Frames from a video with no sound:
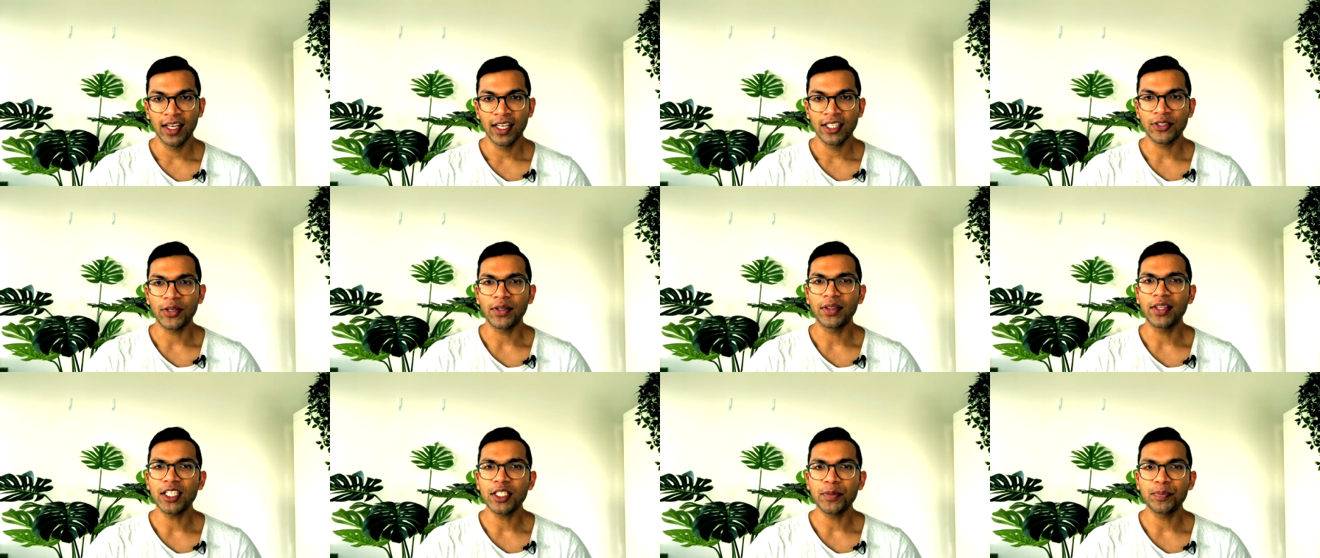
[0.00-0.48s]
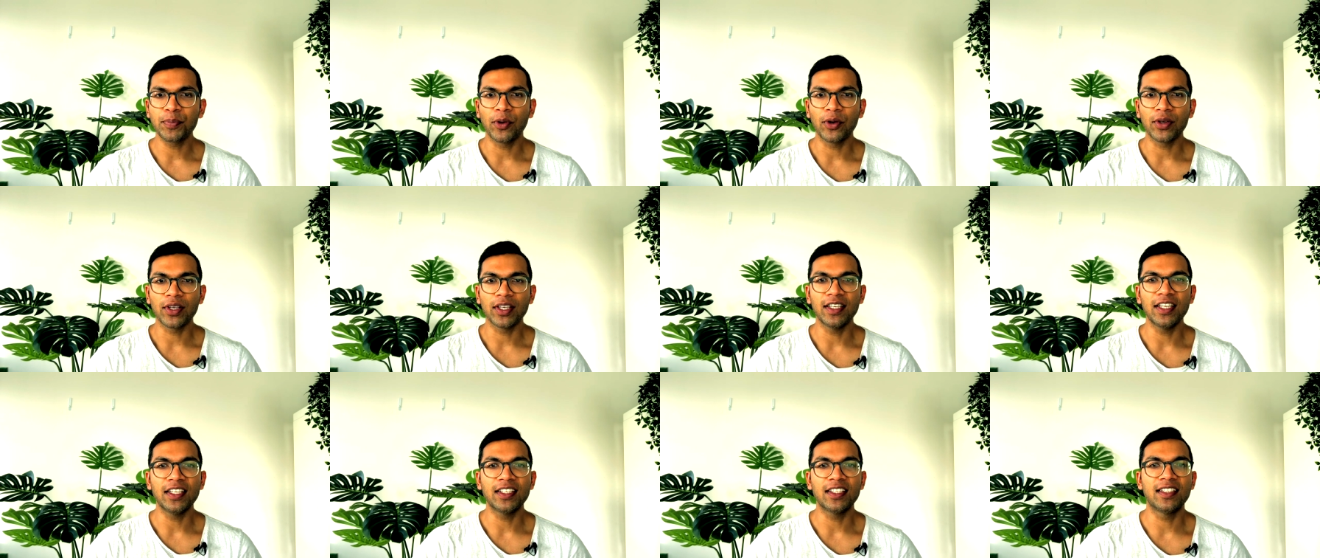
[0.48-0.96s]
So at this
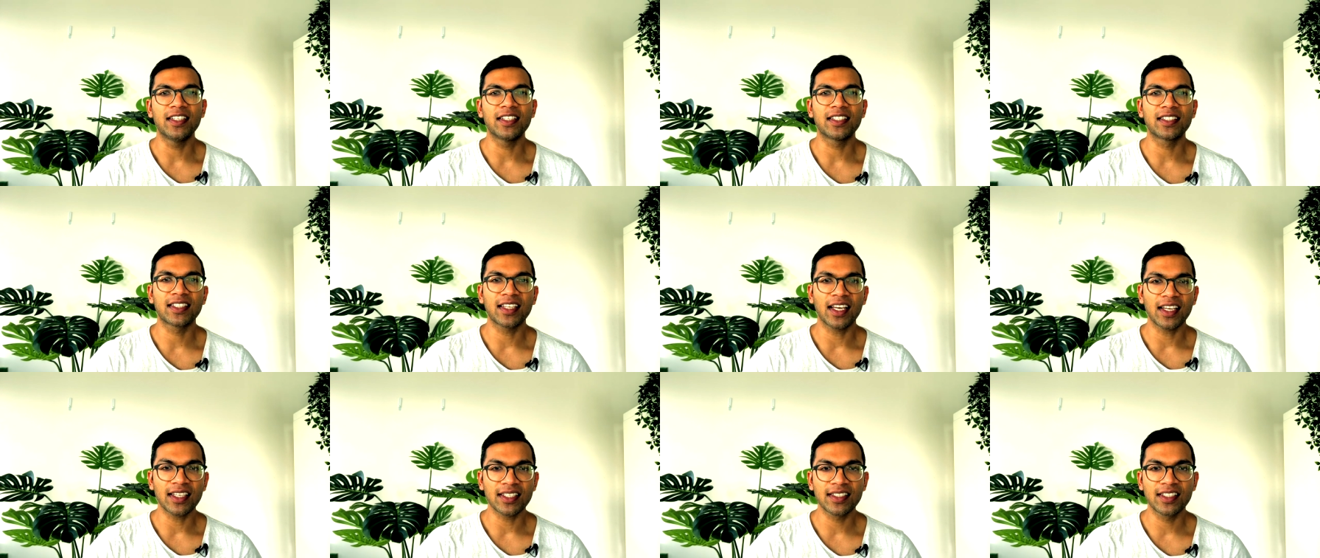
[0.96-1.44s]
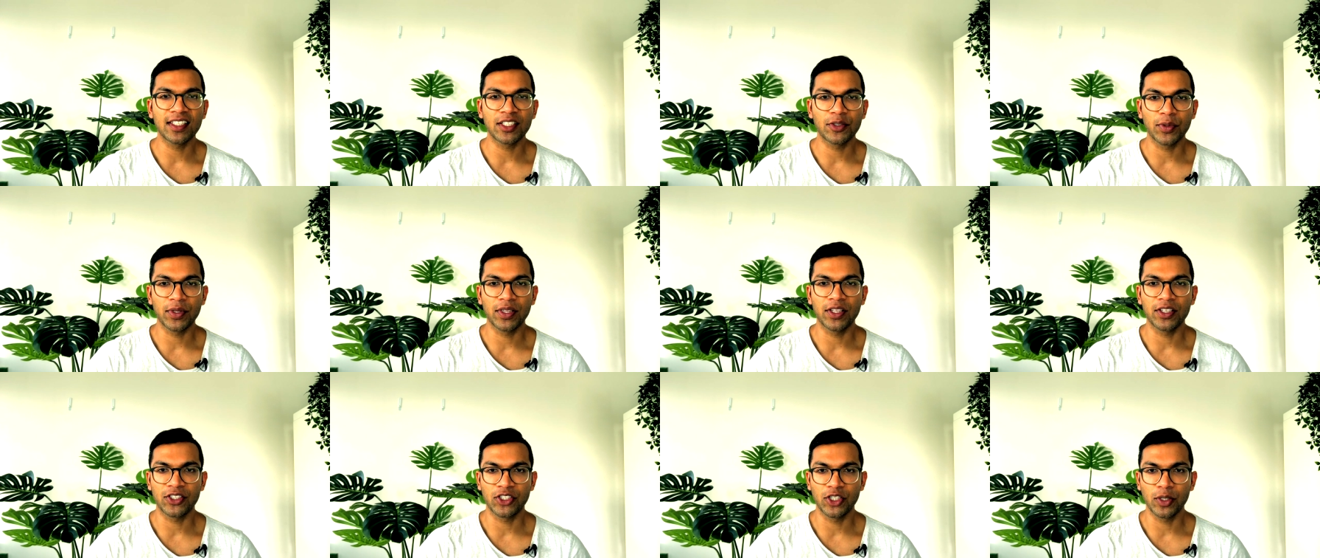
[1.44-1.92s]
point, you need to discuss this
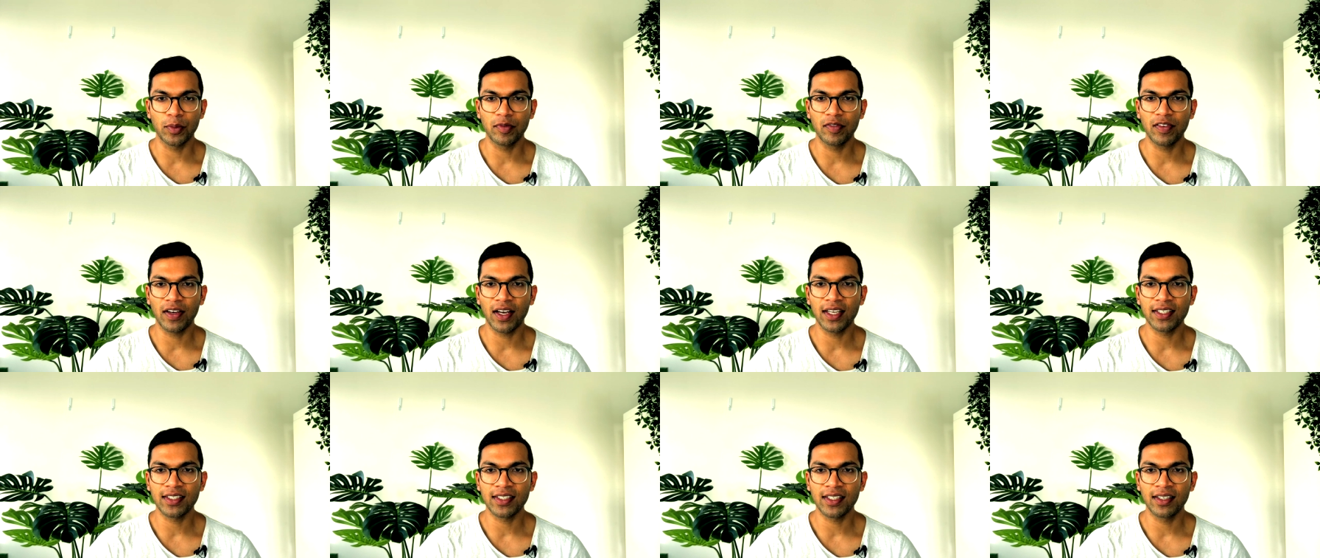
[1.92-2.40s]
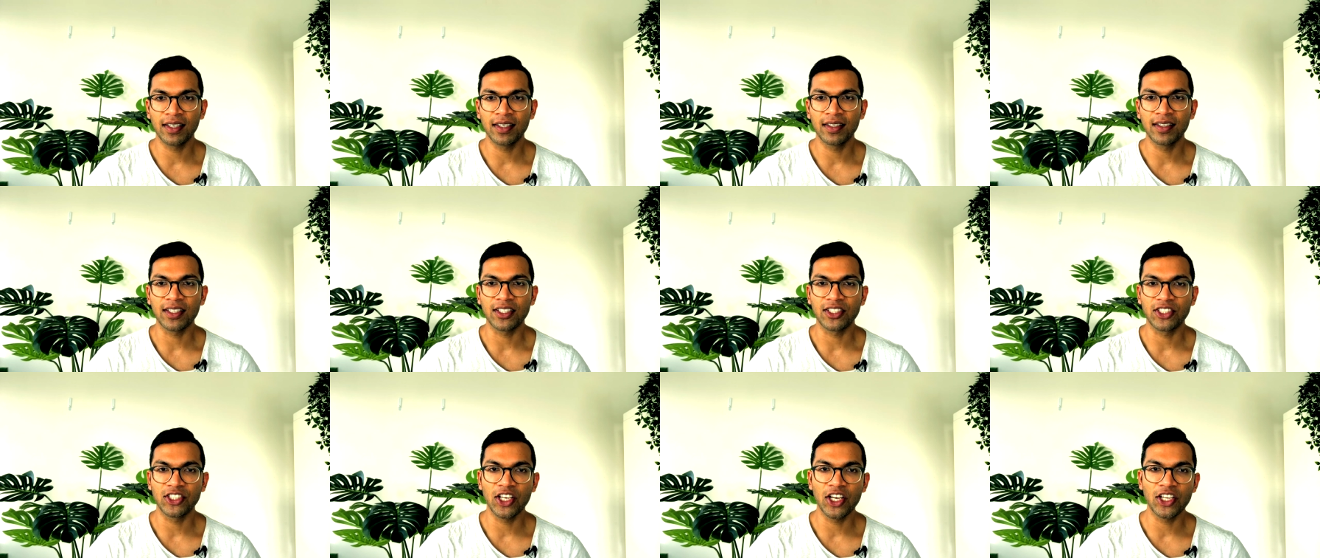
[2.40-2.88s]
with your supervisor,
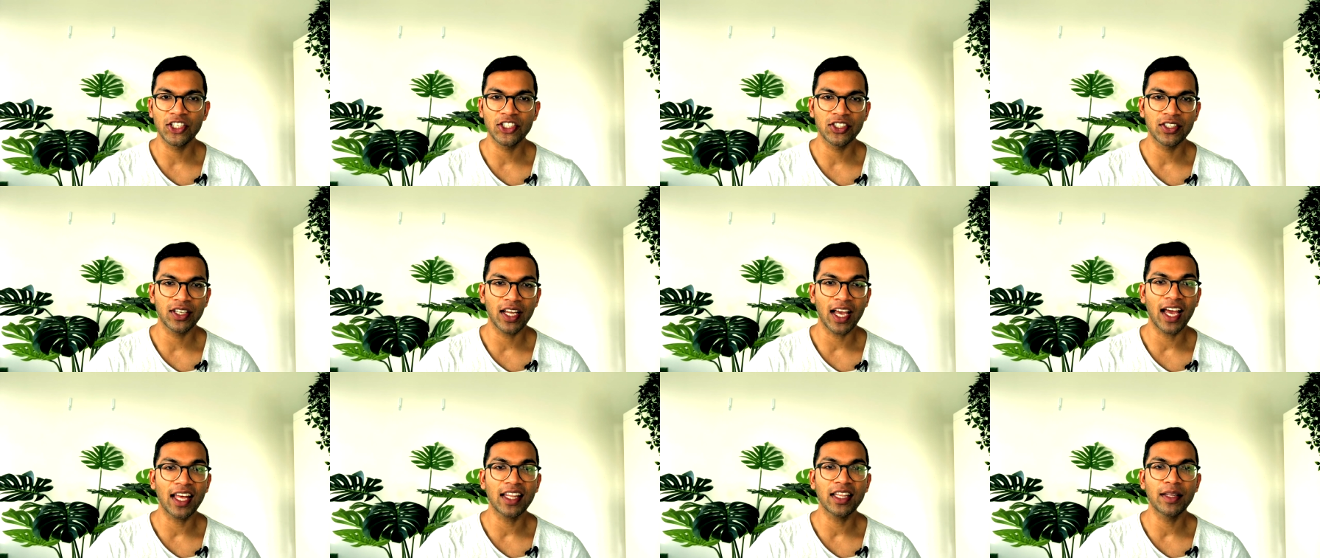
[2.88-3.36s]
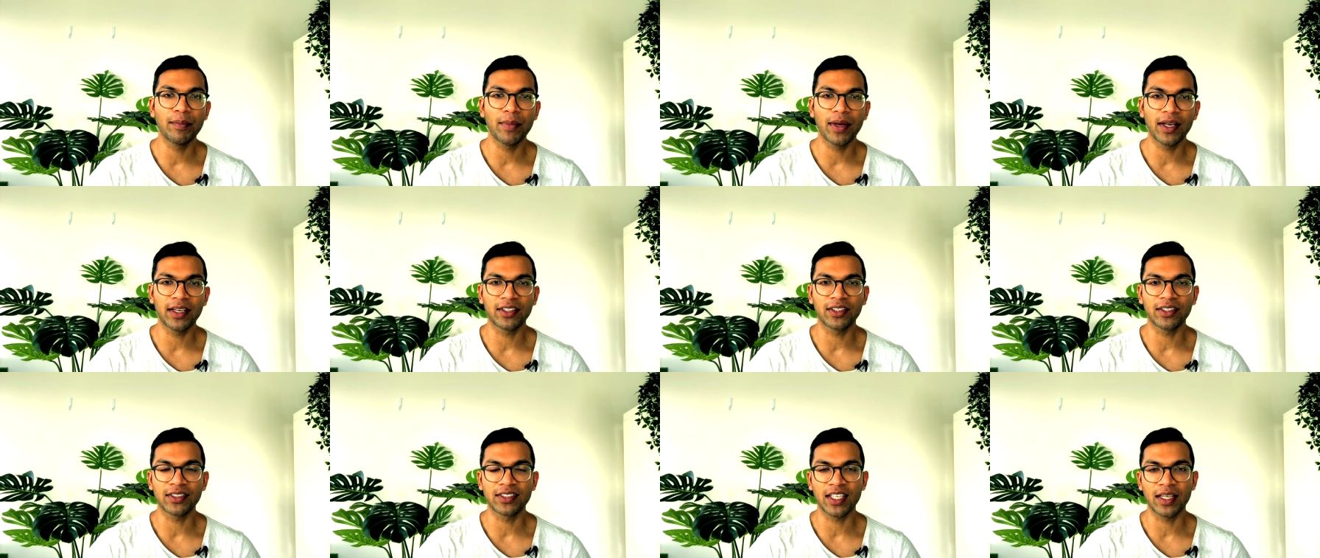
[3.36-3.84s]
the surgeon, and the
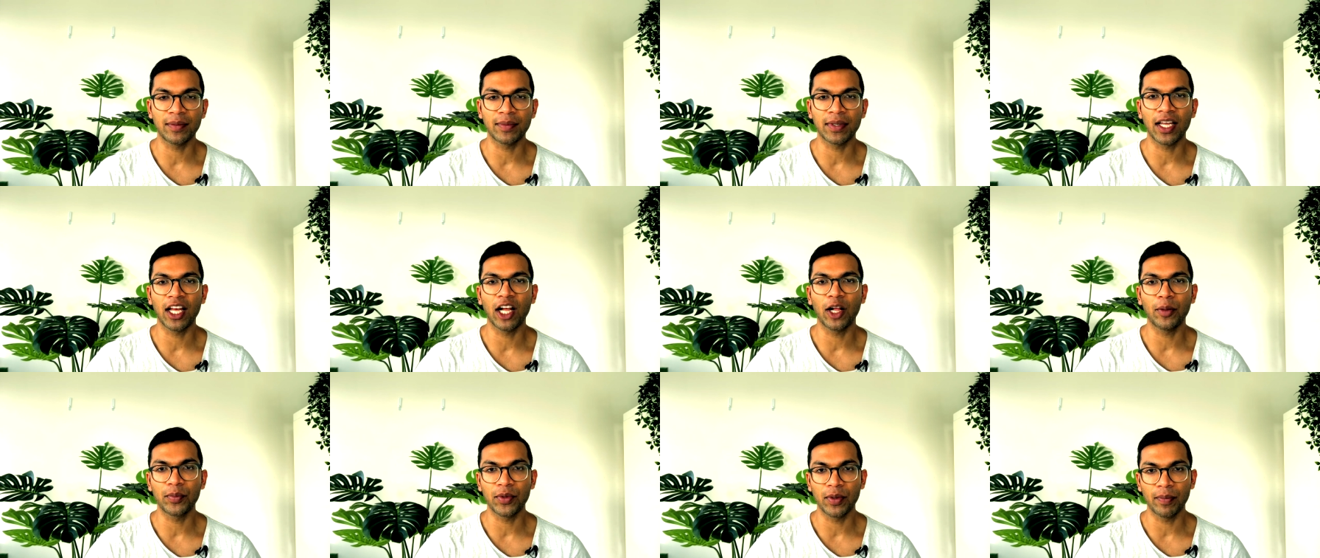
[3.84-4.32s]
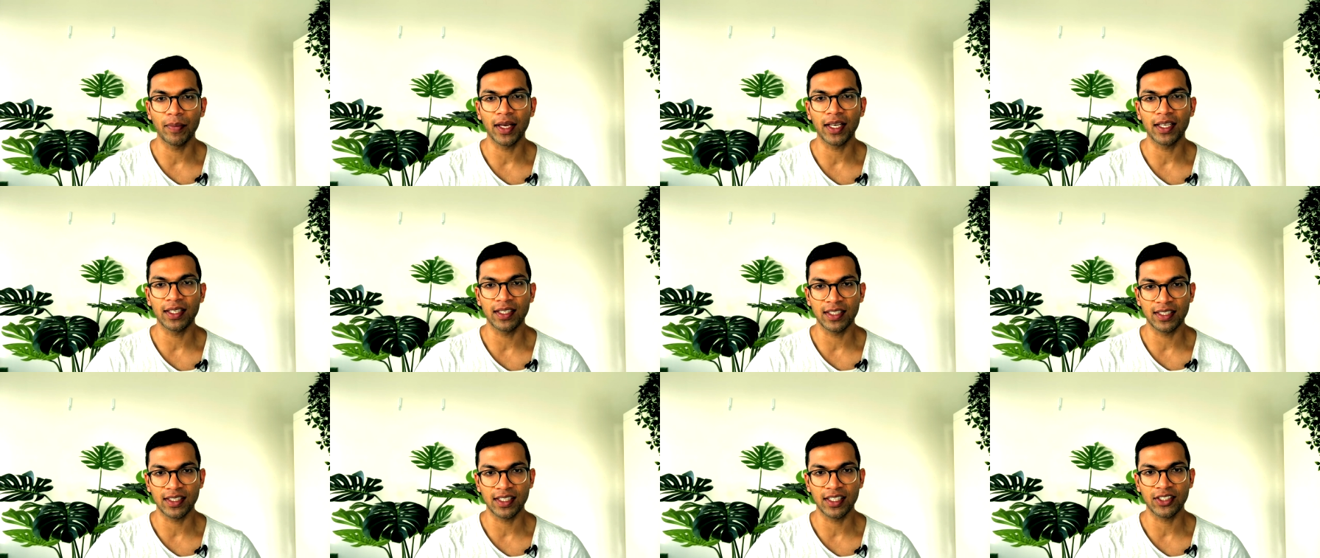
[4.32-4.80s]
medical team to help you make
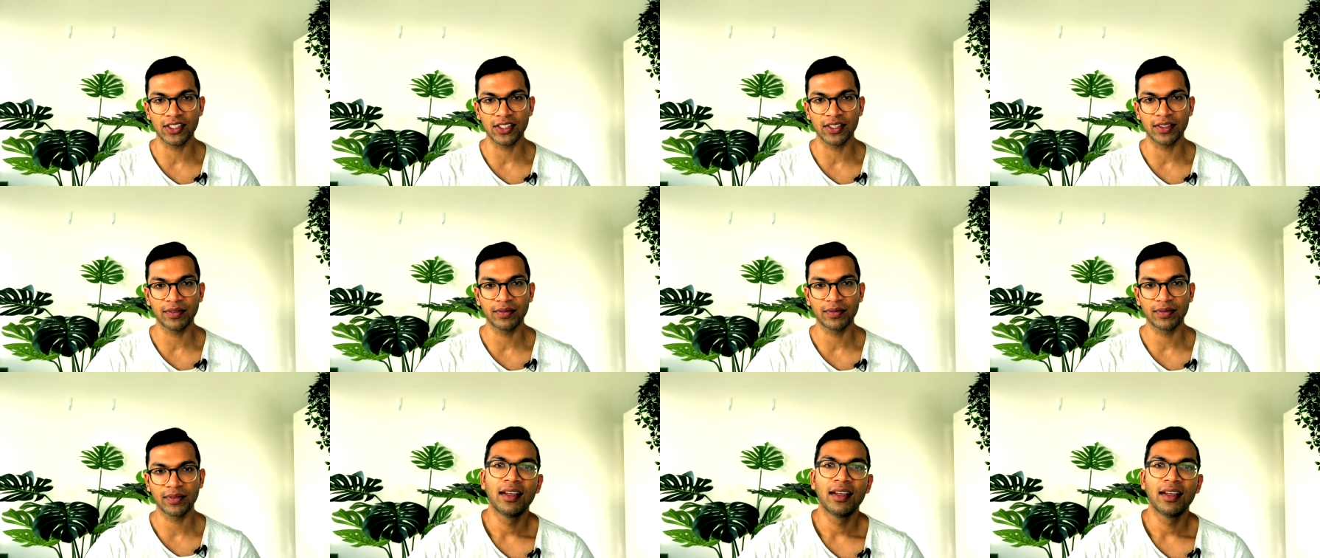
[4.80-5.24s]
a decision.